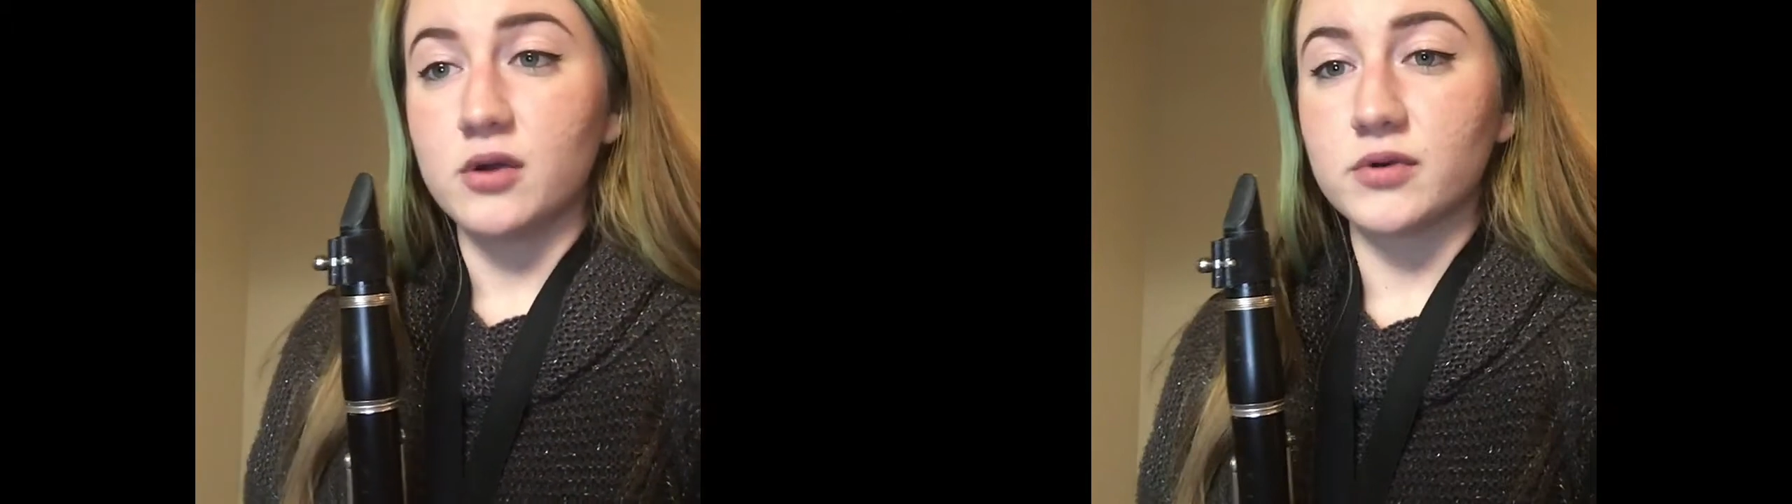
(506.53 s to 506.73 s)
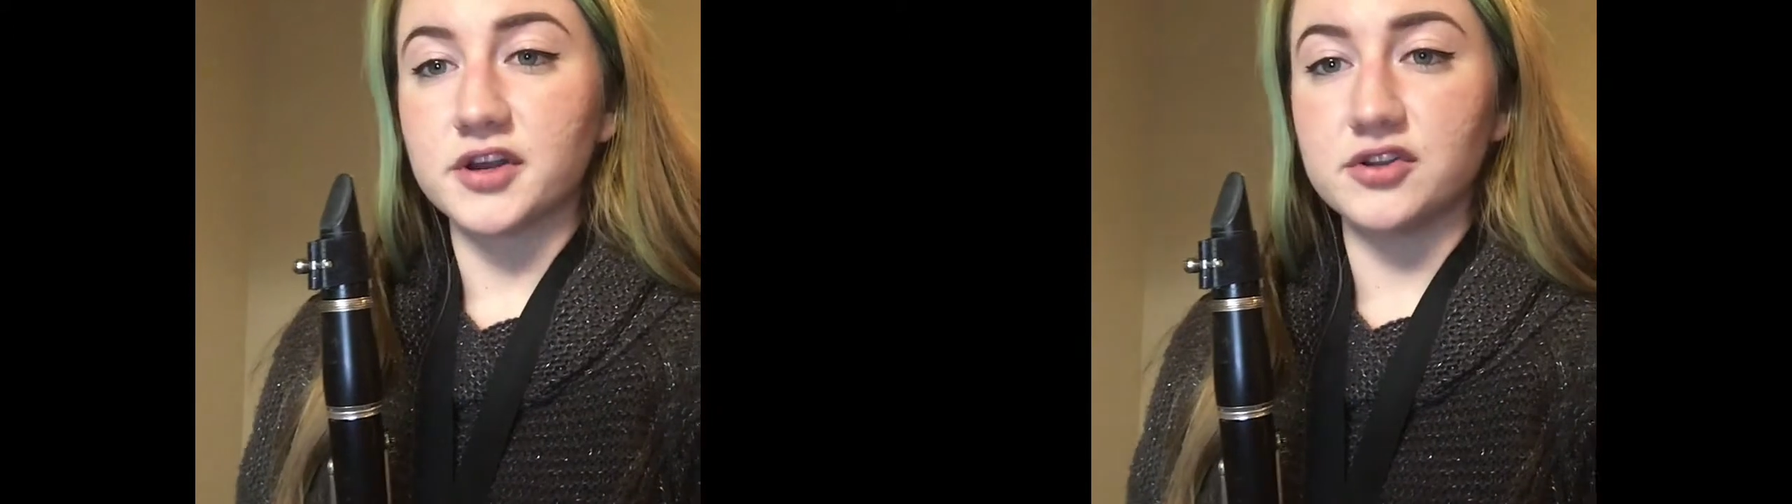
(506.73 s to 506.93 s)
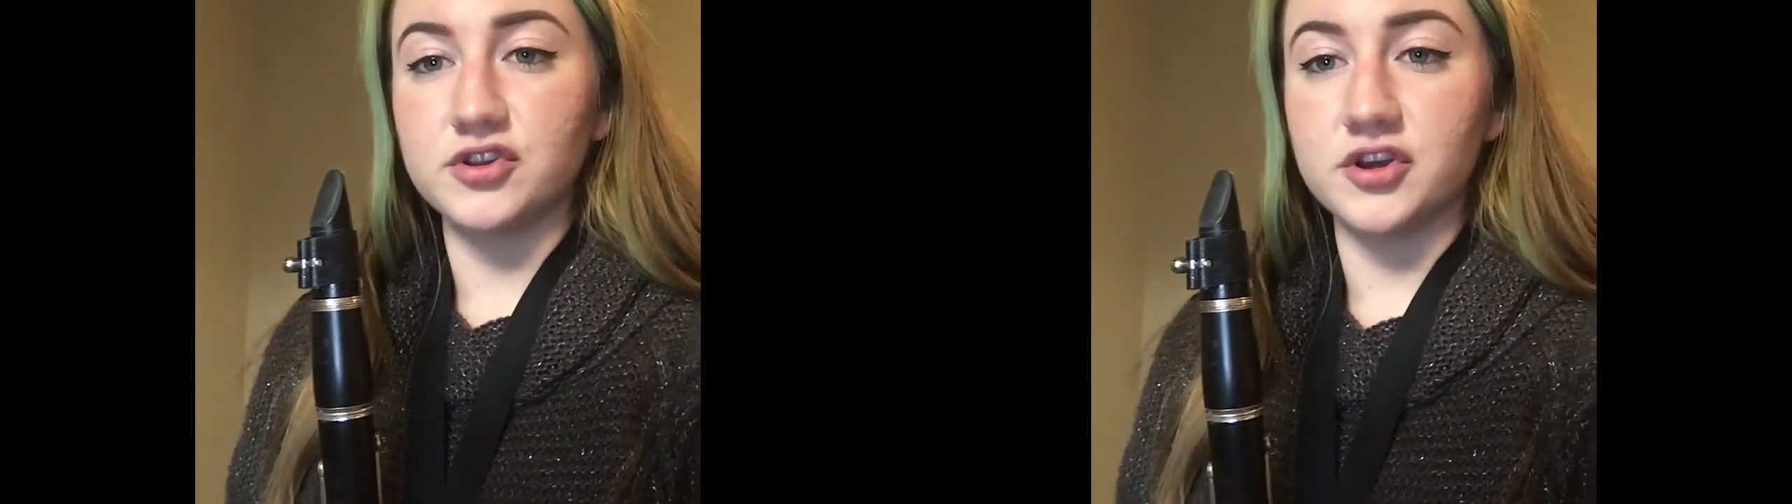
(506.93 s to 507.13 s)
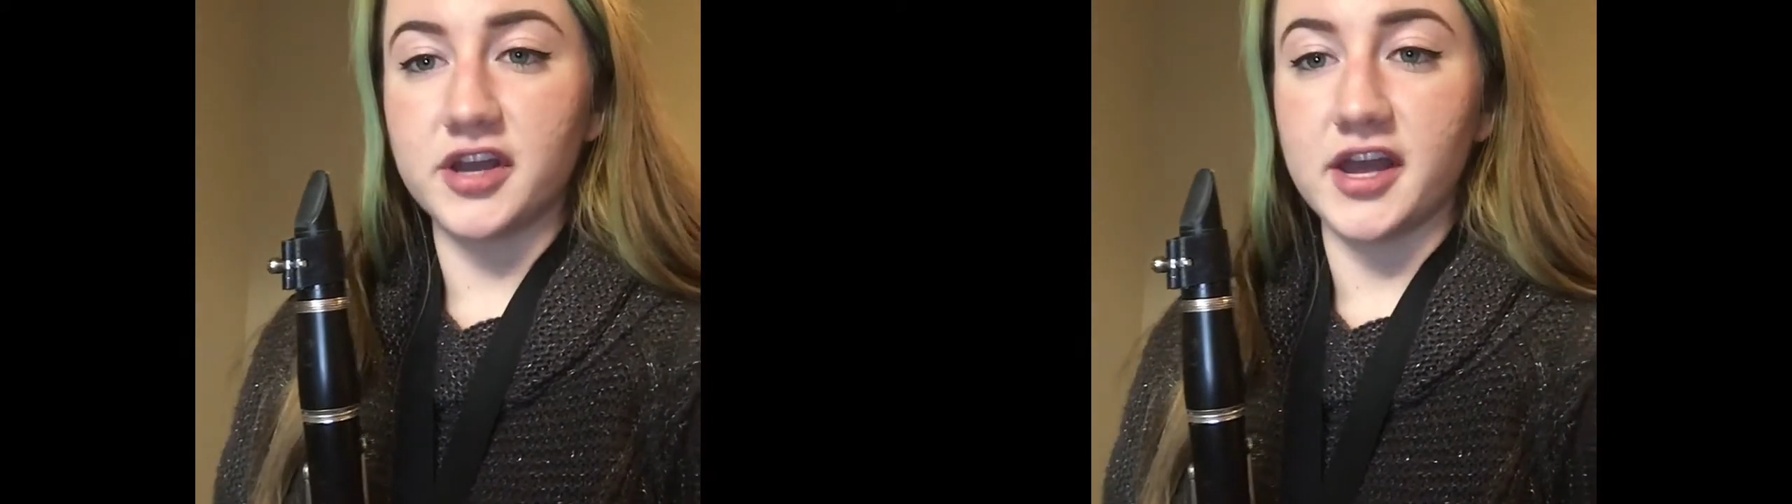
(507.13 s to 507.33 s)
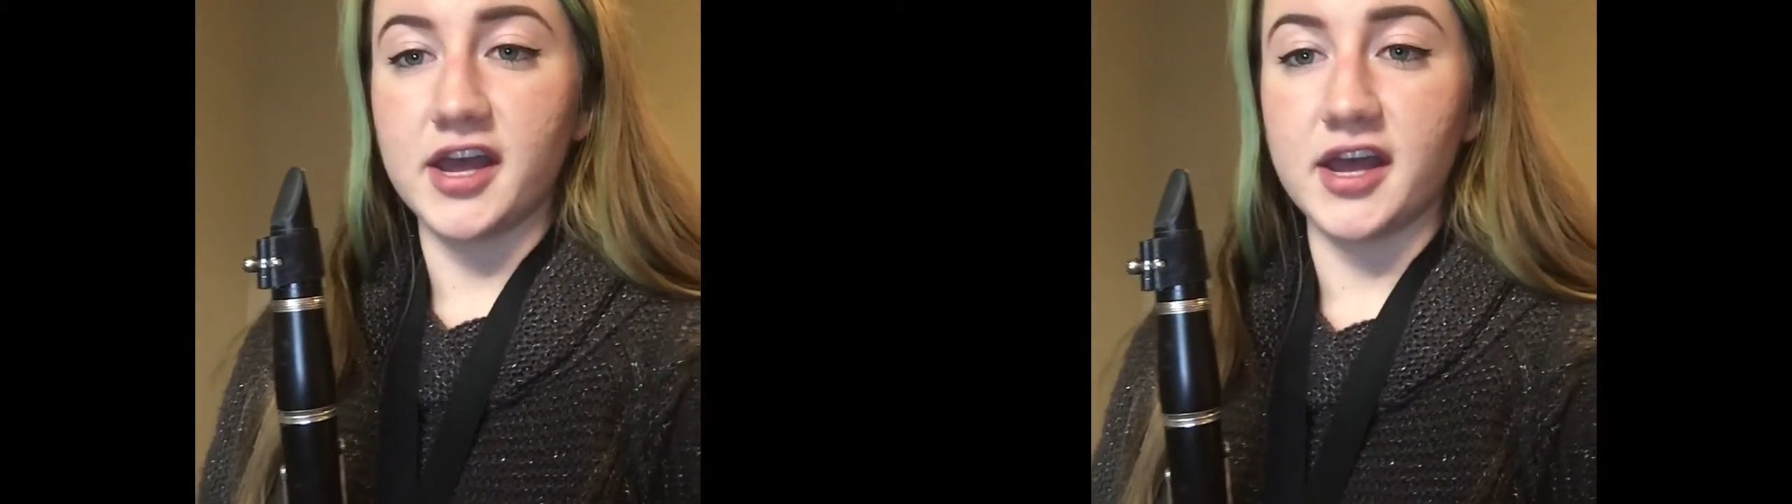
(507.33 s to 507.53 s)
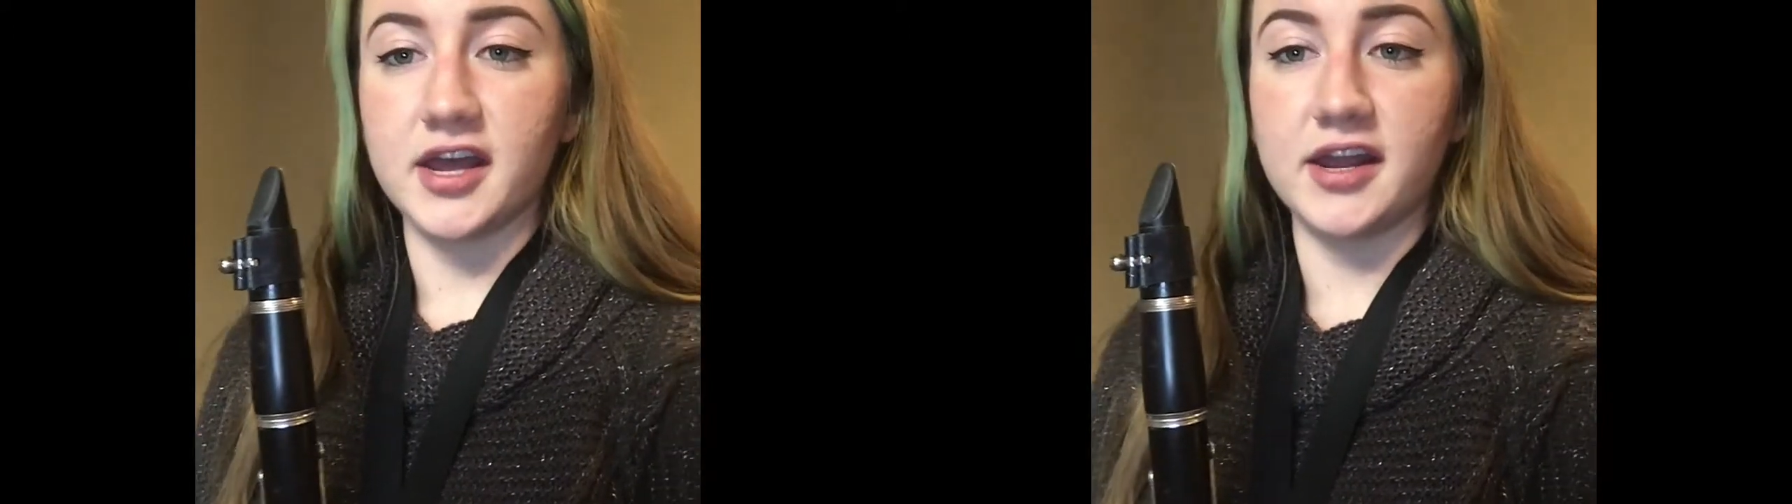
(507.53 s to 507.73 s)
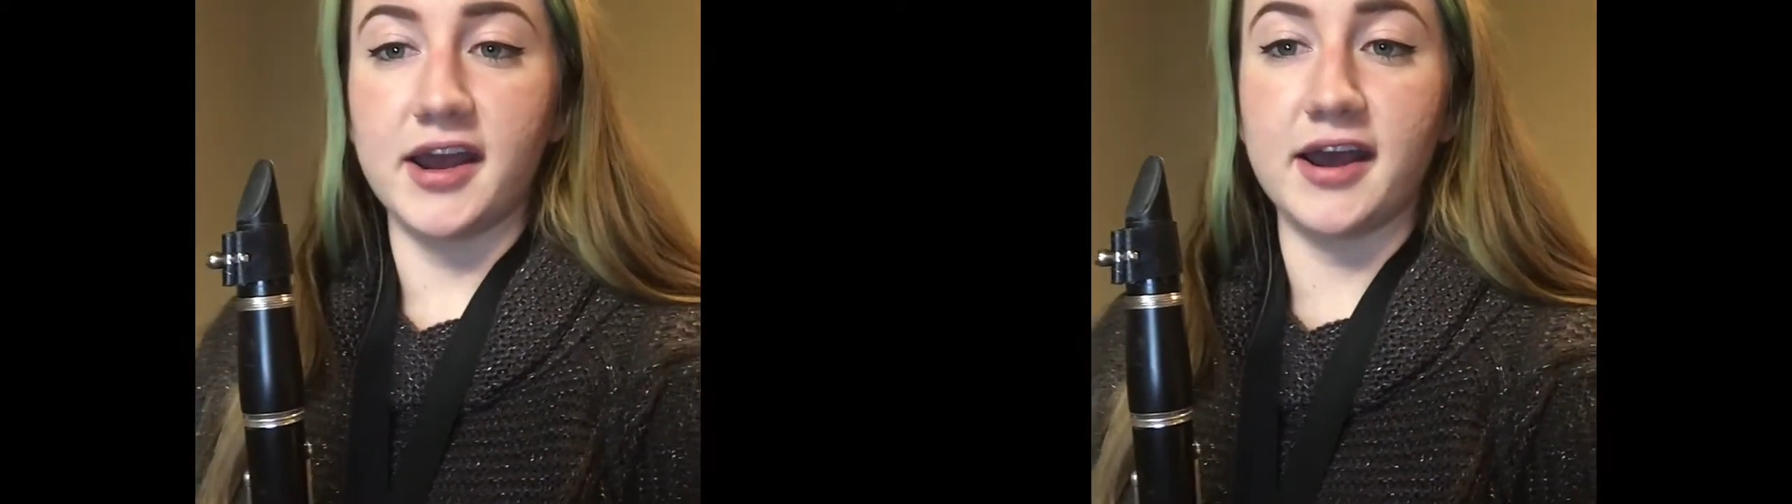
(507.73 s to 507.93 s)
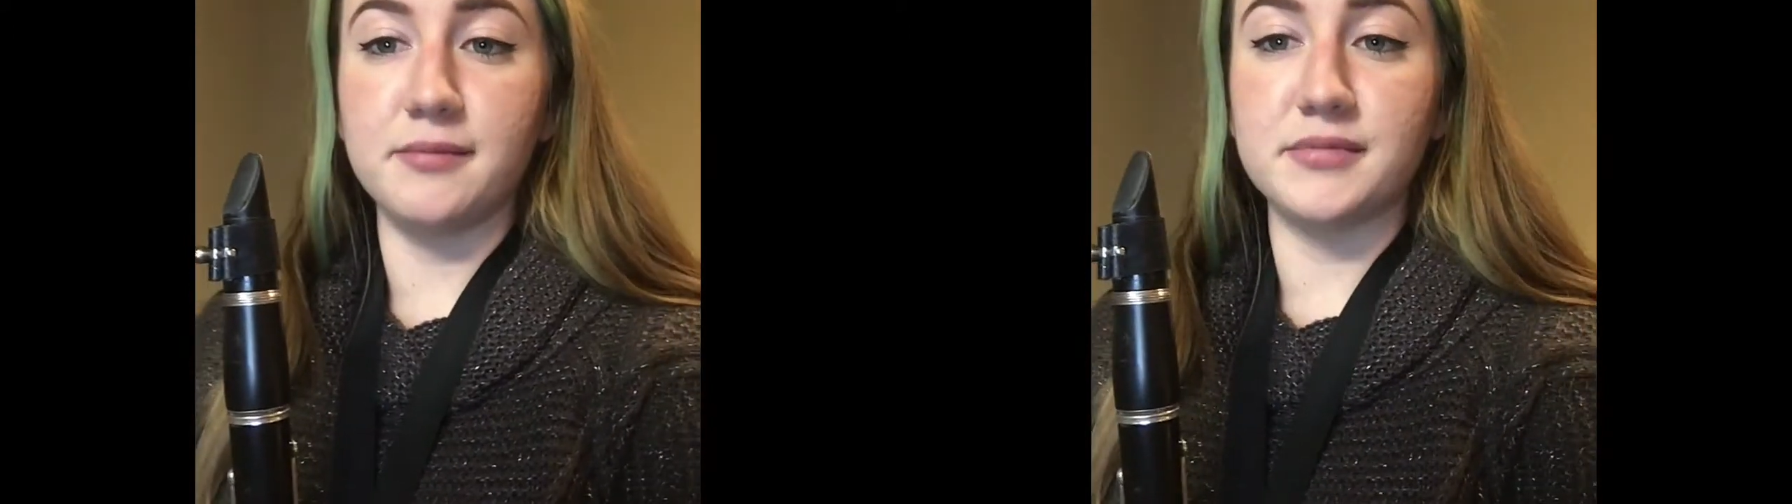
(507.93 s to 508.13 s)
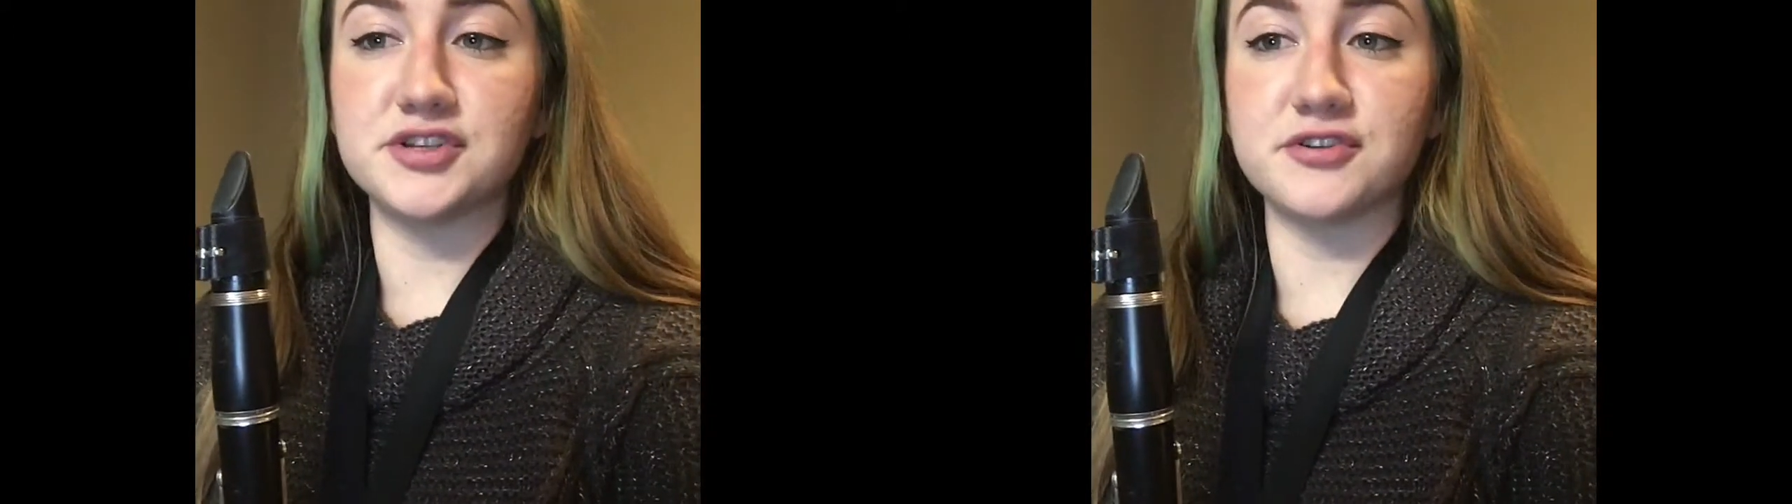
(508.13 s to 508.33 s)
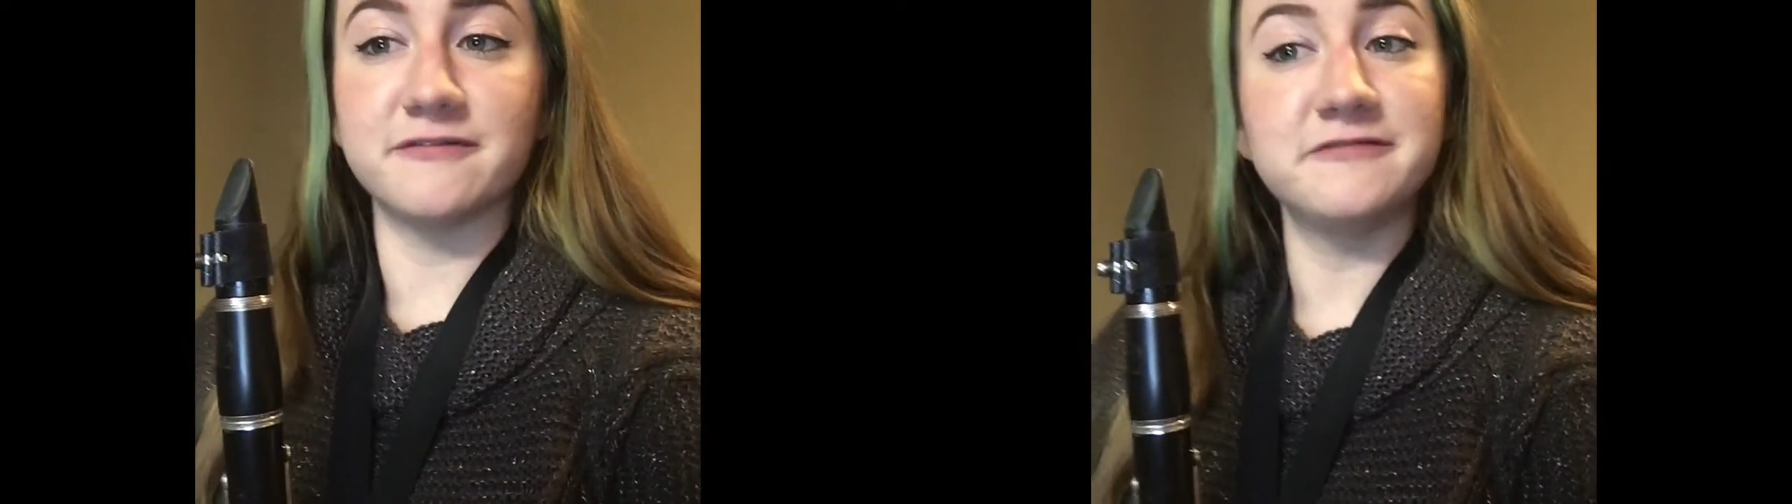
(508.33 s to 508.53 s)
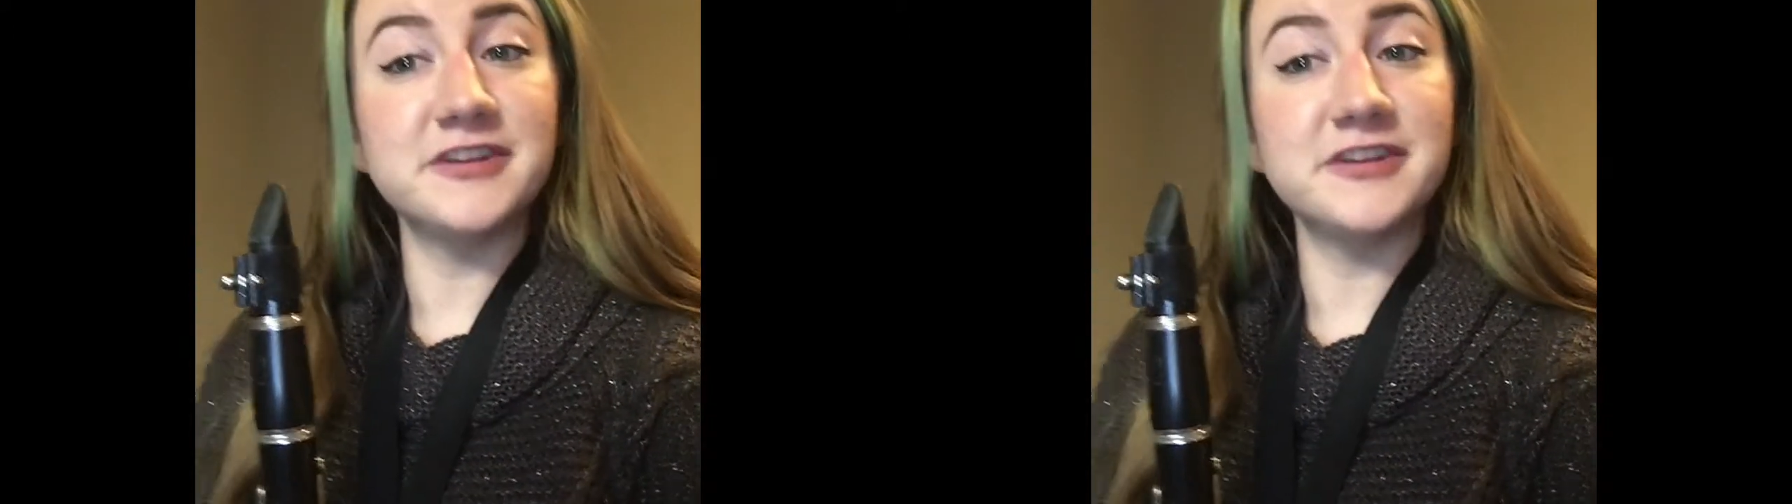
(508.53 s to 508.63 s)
we're going to look ahead at measure